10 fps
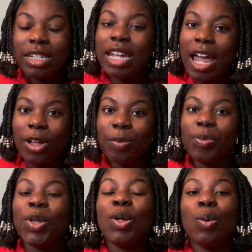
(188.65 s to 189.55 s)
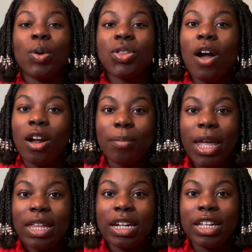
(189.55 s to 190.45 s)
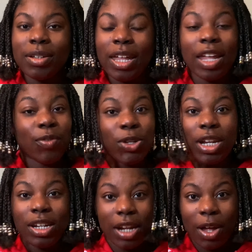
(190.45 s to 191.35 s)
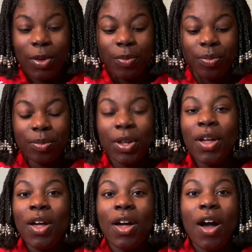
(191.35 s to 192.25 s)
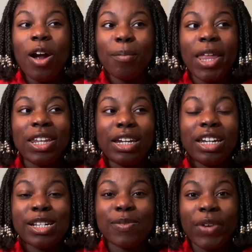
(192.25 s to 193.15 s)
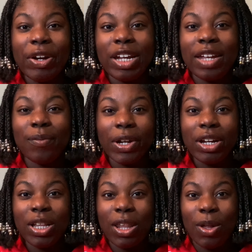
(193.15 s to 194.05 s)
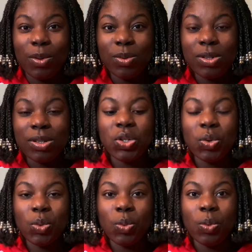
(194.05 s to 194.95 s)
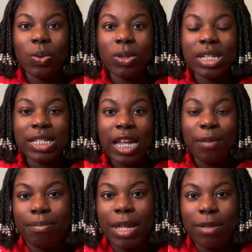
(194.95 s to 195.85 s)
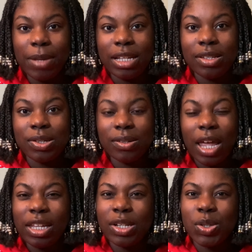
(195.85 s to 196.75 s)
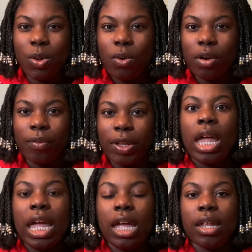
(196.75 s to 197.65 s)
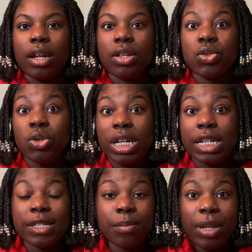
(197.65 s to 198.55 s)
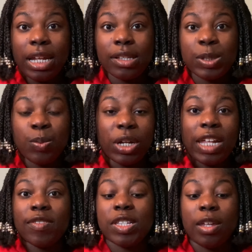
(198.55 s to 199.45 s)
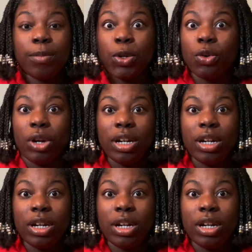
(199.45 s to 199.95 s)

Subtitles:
Now, with our melanin, if you didn't know, our melanin is very close to the same pigments, I think it's chlorophyll, in trees and plants, what gives them their green